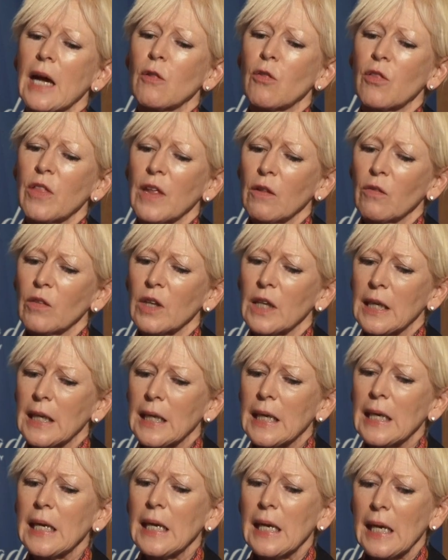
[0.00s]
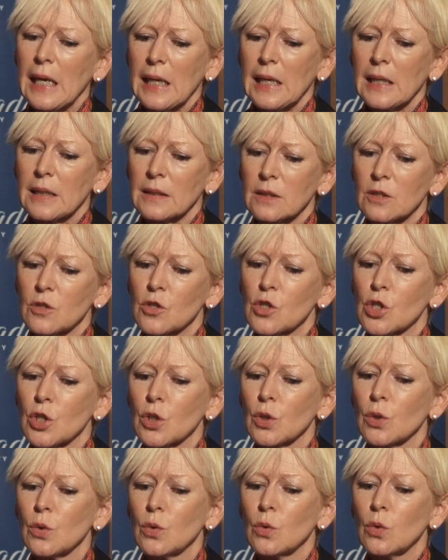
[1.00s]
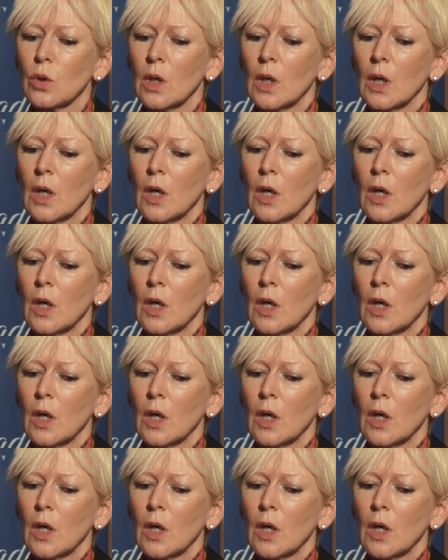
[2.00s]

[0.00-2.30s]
I think the key is to